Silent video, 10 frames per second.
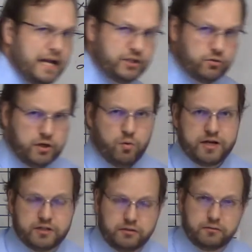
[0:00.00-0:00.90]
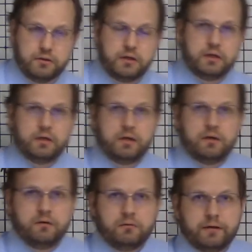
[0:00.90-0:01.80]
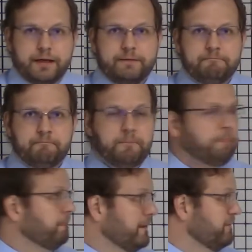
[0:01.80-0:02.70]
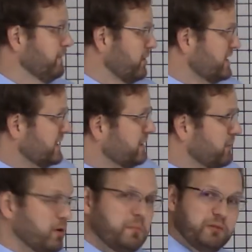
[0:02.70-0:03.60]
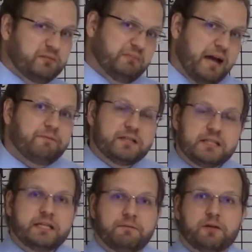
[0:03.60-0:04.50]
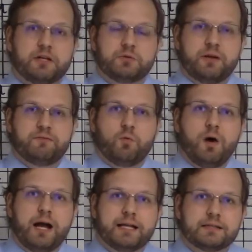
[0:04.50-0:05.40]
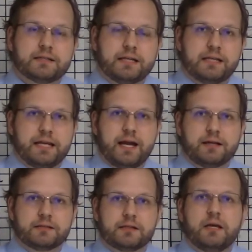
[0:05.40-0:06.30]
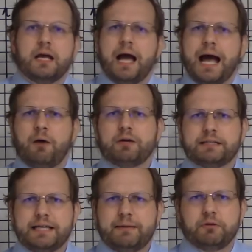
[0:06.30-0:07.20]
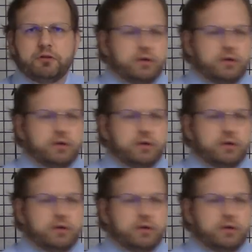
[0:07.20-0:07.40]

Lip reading: your equation? Okay? Very similar, but obviously different because we have the y instead of the x. How would a table look